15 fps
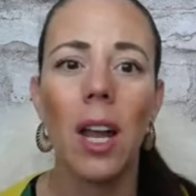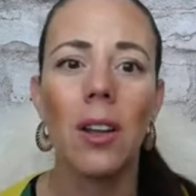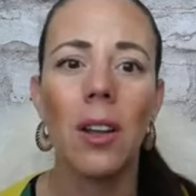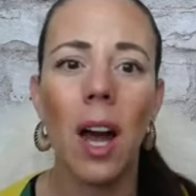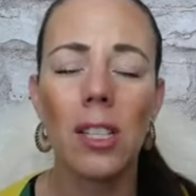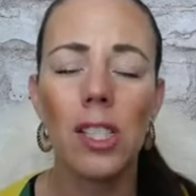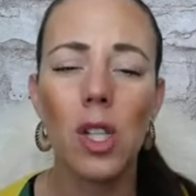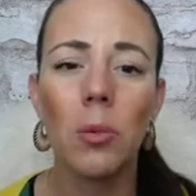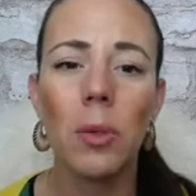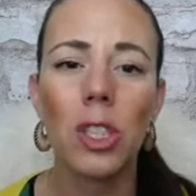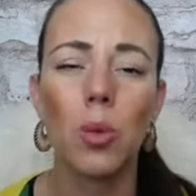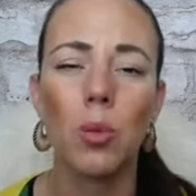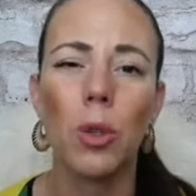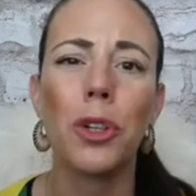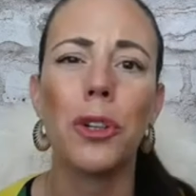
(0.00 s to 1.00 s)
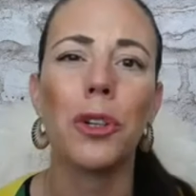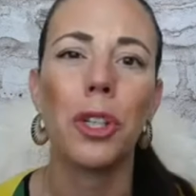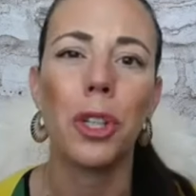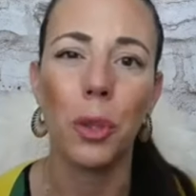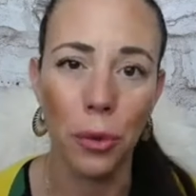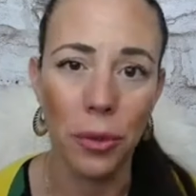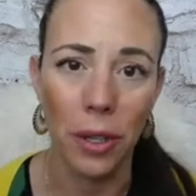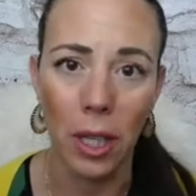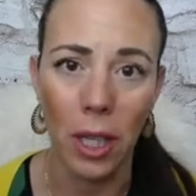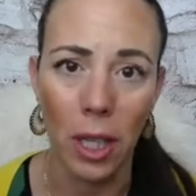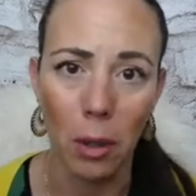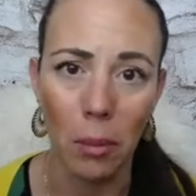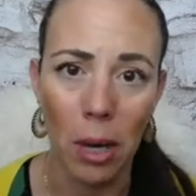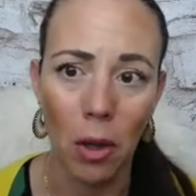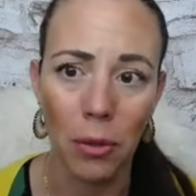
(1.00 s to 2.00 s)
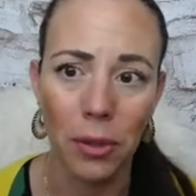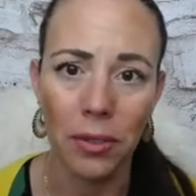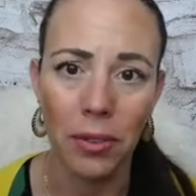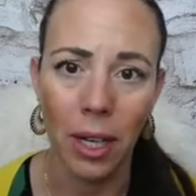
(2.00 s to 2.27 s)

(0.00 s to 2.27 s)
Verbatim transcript: Not so much what are you thinking about that